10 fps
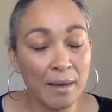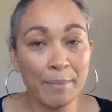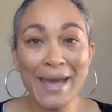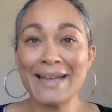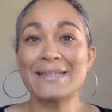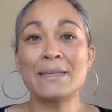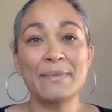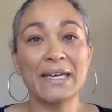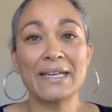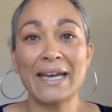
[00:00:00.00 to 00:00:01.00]

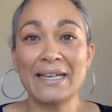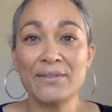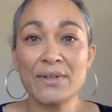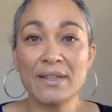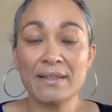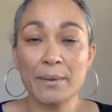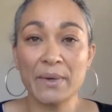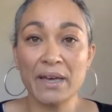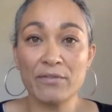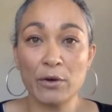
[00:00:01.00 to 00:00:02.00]
pandemic and everything that
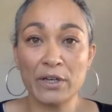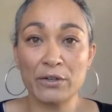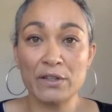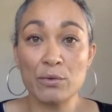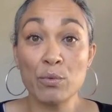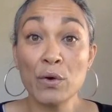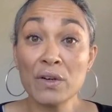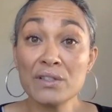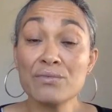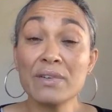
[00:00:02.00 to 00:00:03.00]
we have going on in the world,
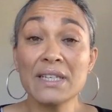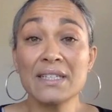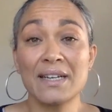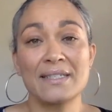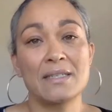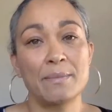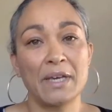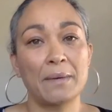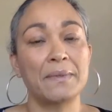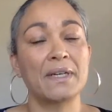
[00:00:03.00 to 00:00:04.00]
it's really nice to be
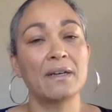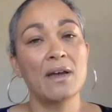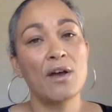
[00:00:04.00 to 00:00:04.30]
able to